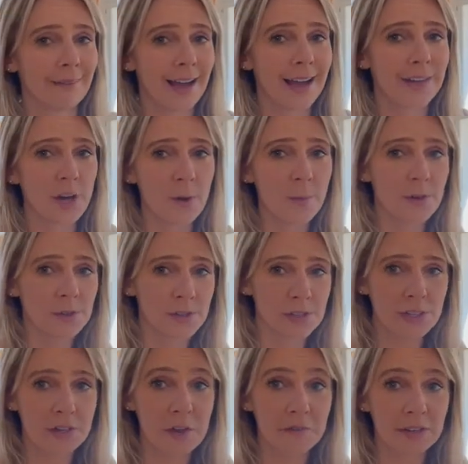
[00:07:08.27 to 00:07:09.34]
I know most of the
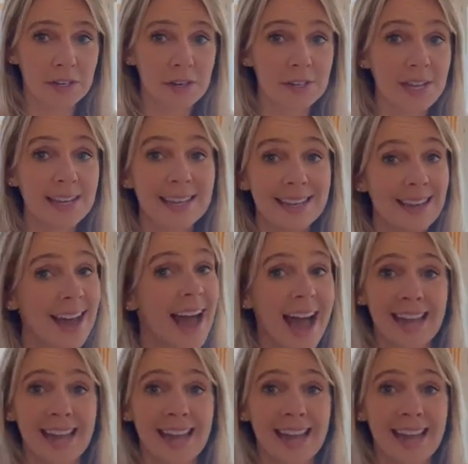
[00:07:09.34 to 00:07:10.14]
stuff in here is Ikea.